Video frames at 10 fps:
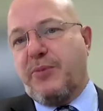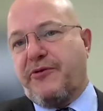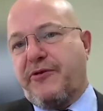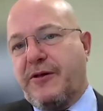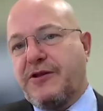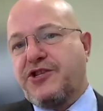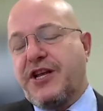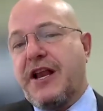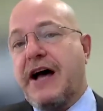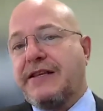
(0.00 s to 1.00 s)

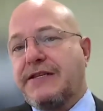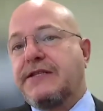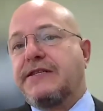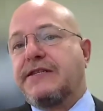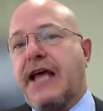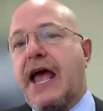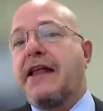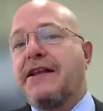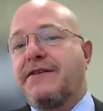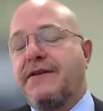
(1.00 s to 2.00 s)
pathology analysis
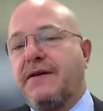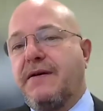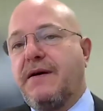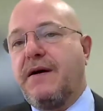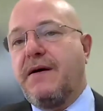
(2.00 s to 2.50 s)
and